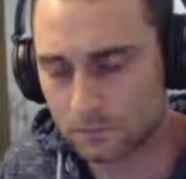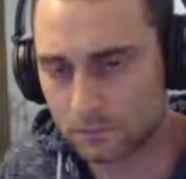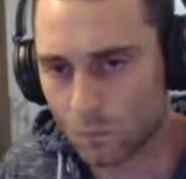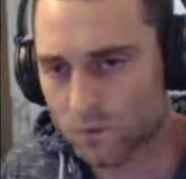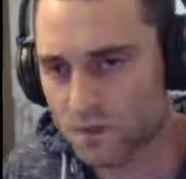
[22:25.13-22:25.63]

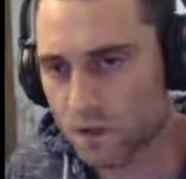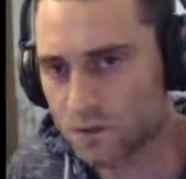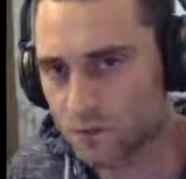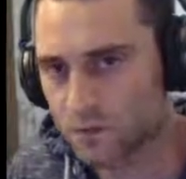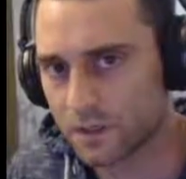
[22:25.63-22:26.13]
What's
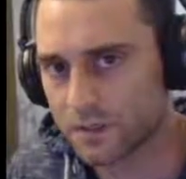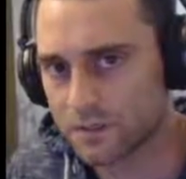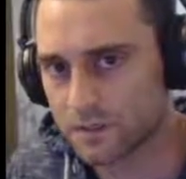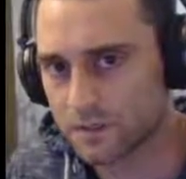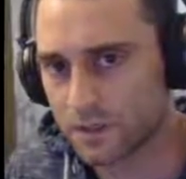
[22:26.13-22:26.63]
also nice
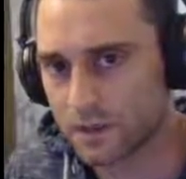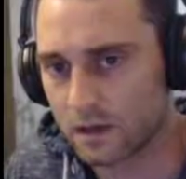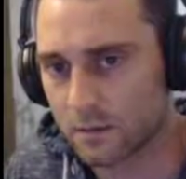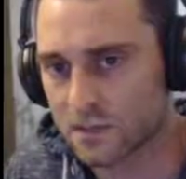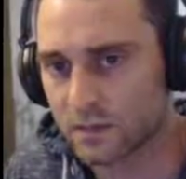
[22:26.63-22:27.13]
is that
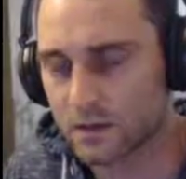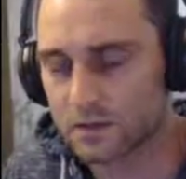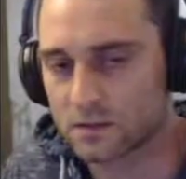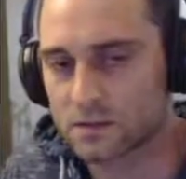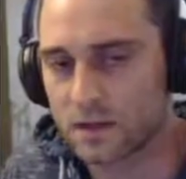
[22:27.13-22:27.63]
I'm
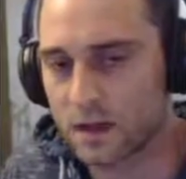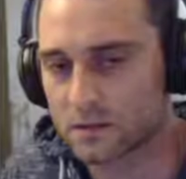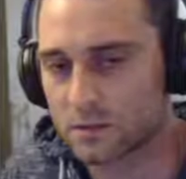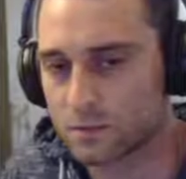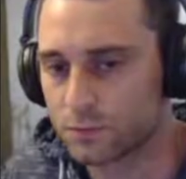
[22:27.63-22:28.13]
expecting Scat
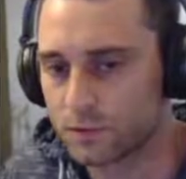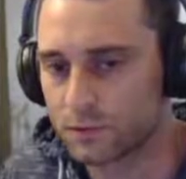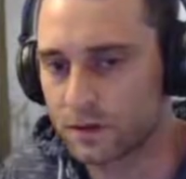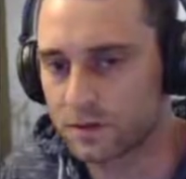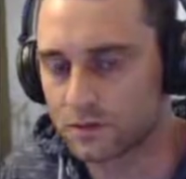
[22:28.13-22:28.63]
to be pretty
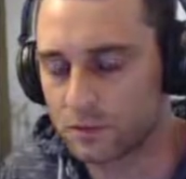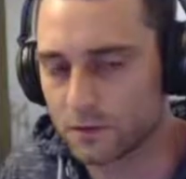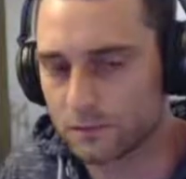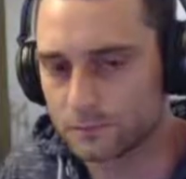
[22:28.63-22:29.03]
aggressive here.